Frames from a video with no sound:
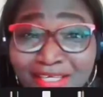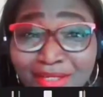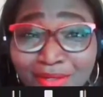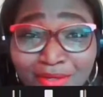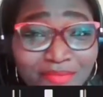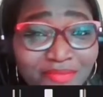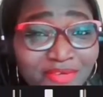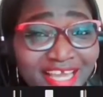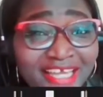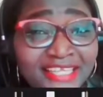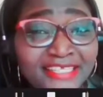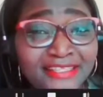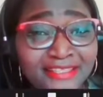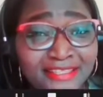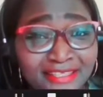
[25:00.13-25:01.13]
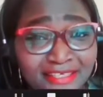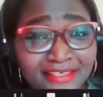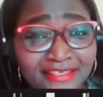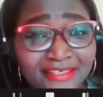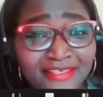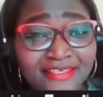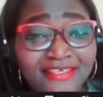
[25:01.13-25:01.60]
Think of
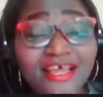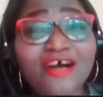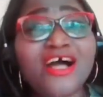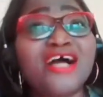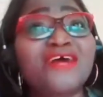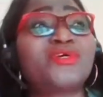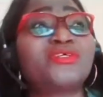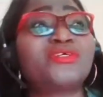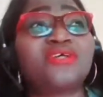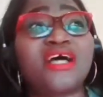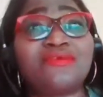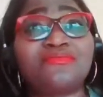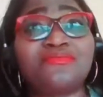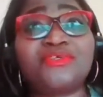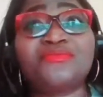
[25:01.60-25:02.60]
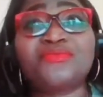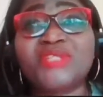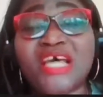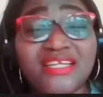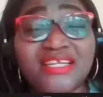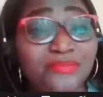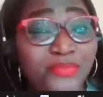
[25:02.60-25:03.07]
anything. Now I've
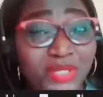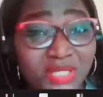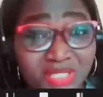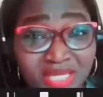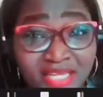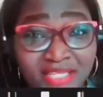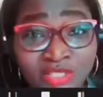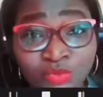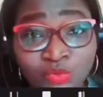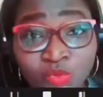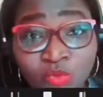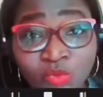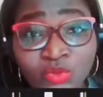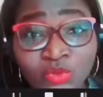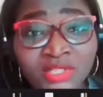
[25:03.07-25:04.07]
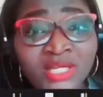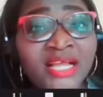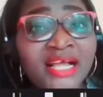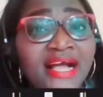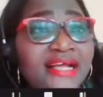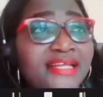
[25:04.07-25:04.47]
even had a patient who